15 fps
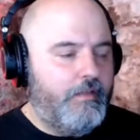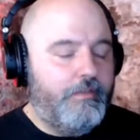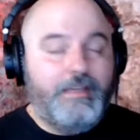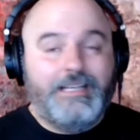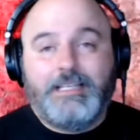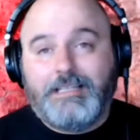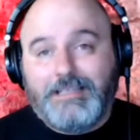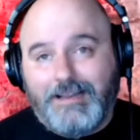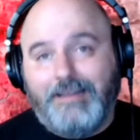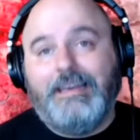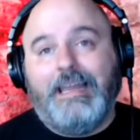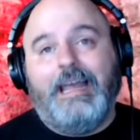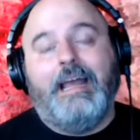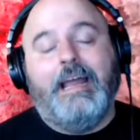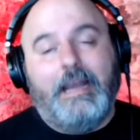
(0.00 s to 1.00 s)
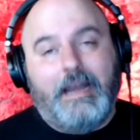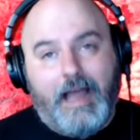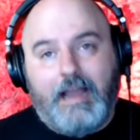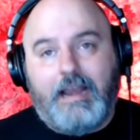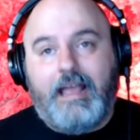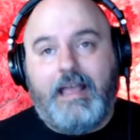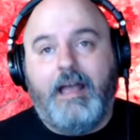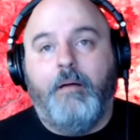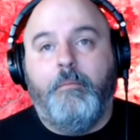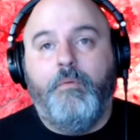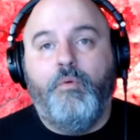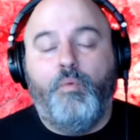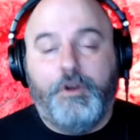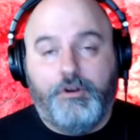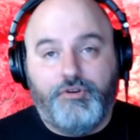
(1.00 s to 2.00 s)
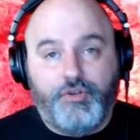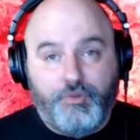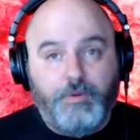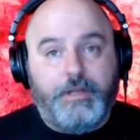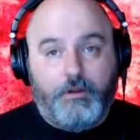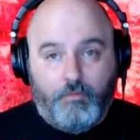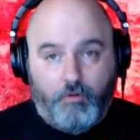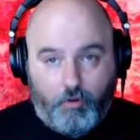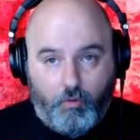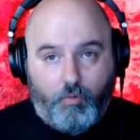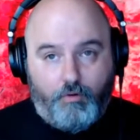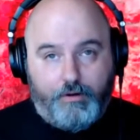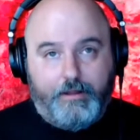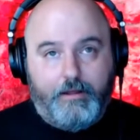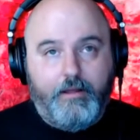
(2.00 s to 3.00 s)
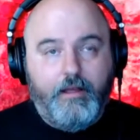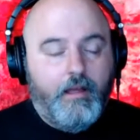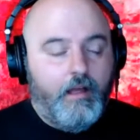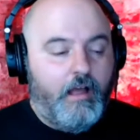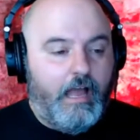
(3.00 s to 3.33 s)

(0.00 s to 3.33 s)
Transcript: This Sunday at 9 a.m., we're doing a recording,